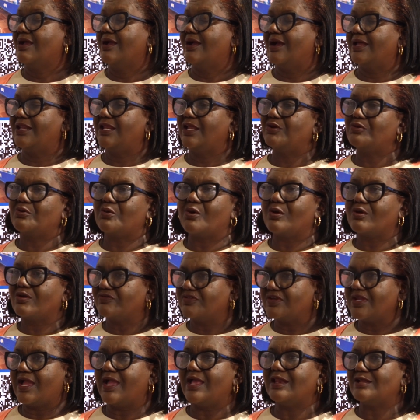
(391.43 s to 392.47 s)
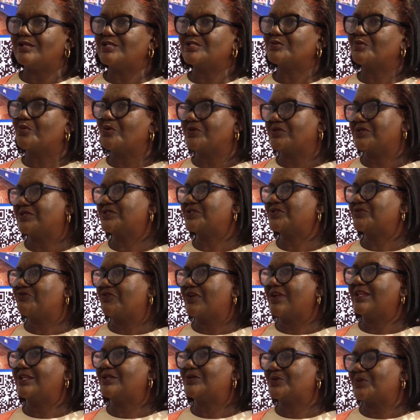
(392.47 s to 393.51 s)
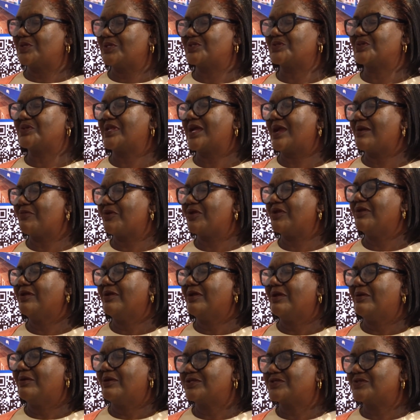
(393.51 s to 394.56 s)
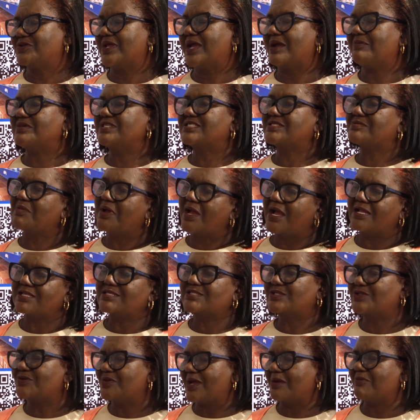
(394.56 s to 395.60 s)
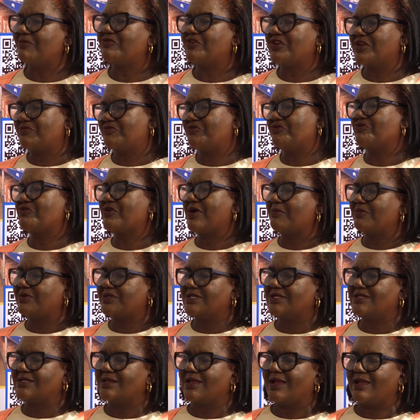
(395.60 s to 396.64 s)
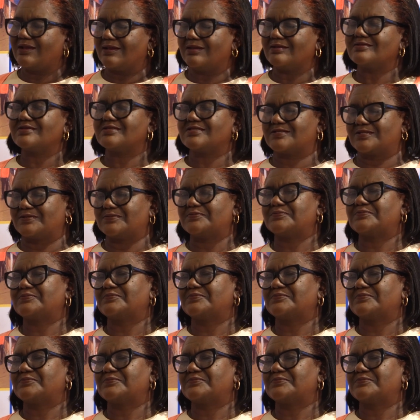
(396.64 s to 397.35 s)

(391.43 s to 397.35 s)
And I know all of the islands want us to really do the tsunami smart, tsunami ready program within the islands.